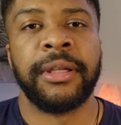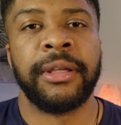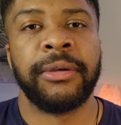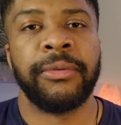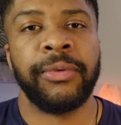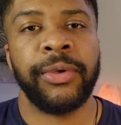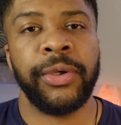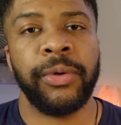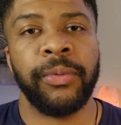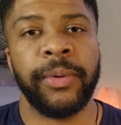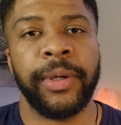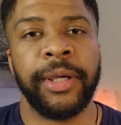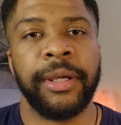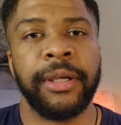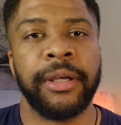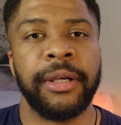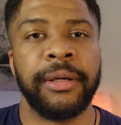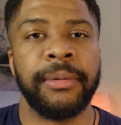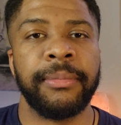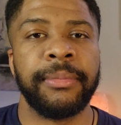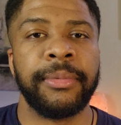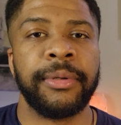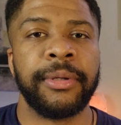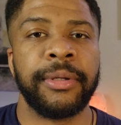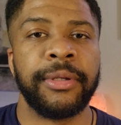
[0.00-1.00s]
When you wake up,
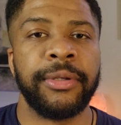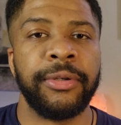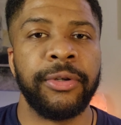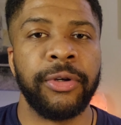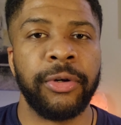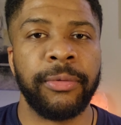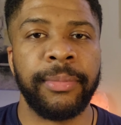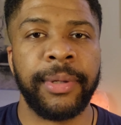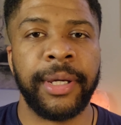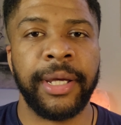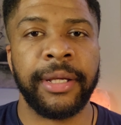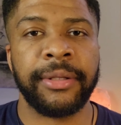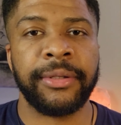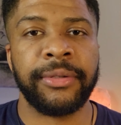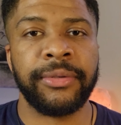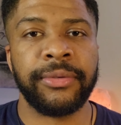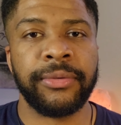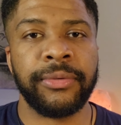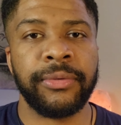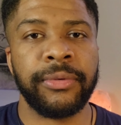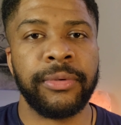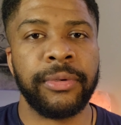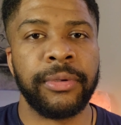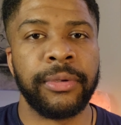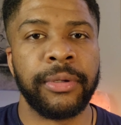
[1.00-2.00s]
you go back
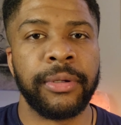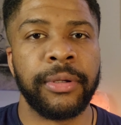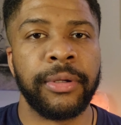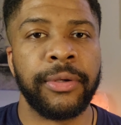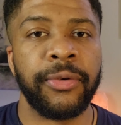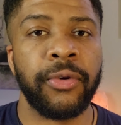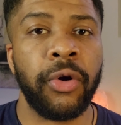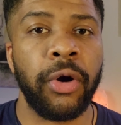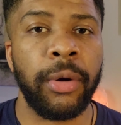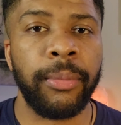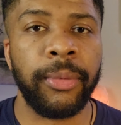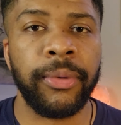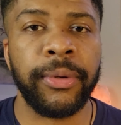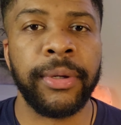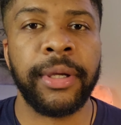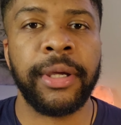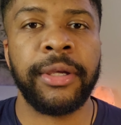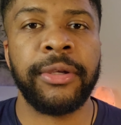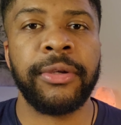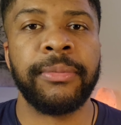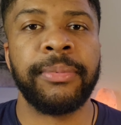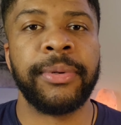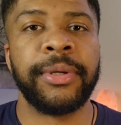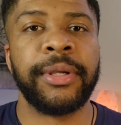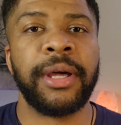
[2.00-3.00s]
to normal, and
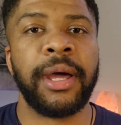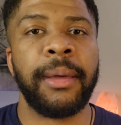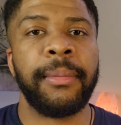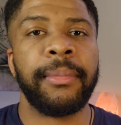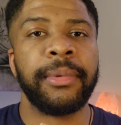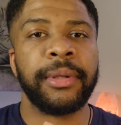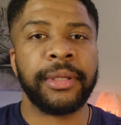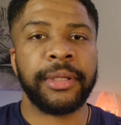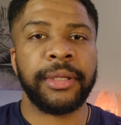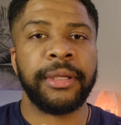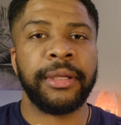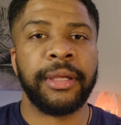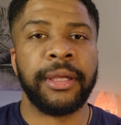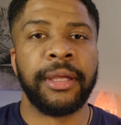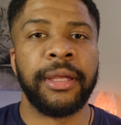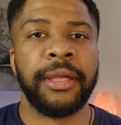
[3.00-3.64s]
you're predominantly